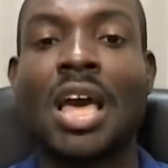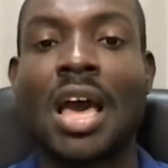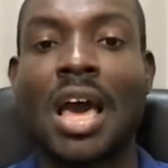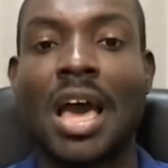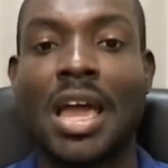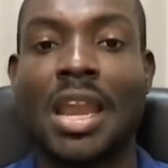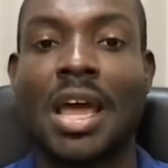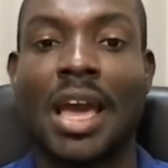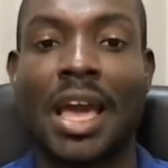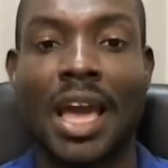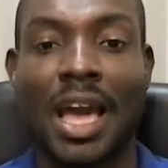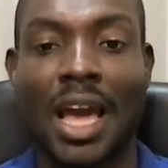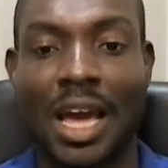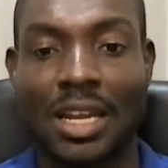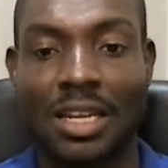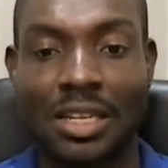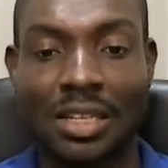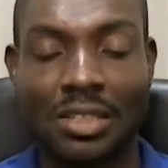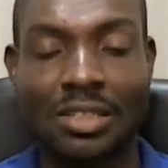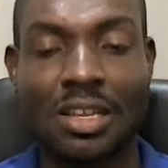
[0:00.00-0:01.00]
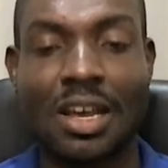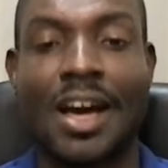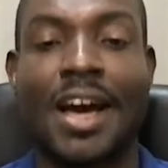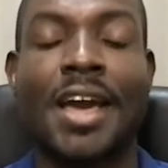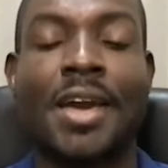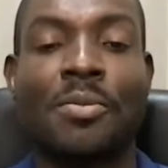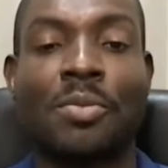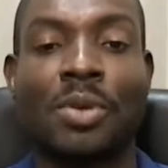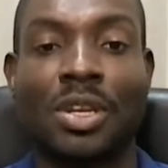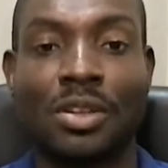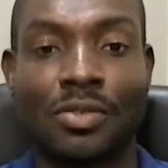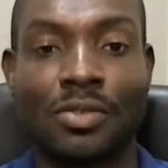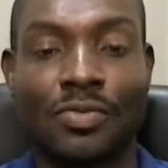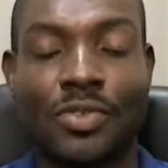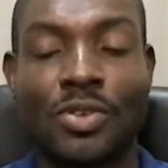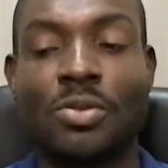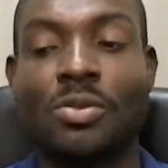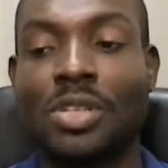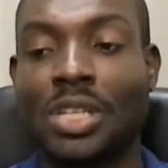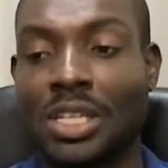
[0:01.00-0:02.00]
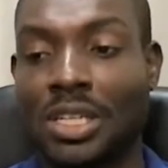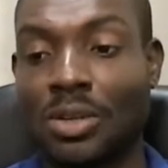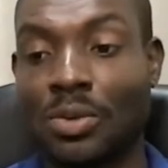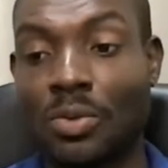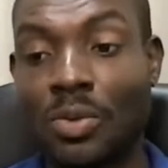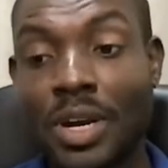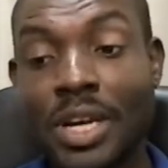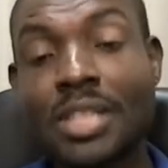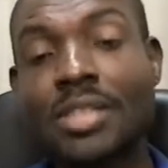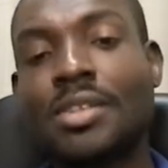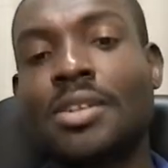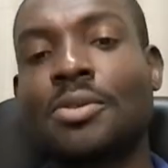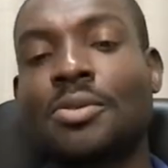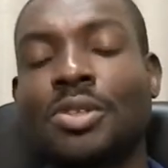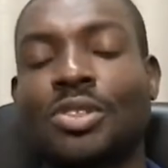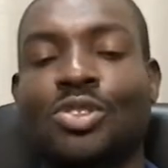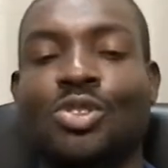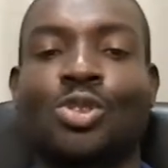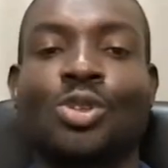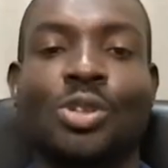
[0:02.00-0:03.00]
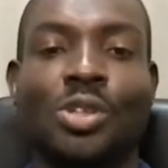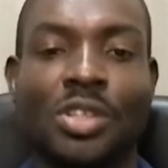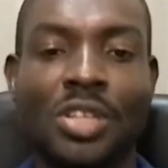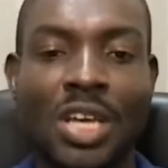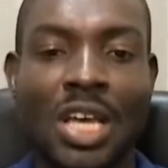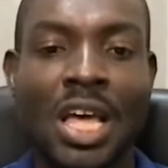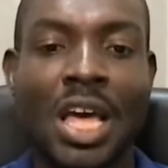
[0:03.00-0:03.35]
and I had the time and the fuel and the weather was good,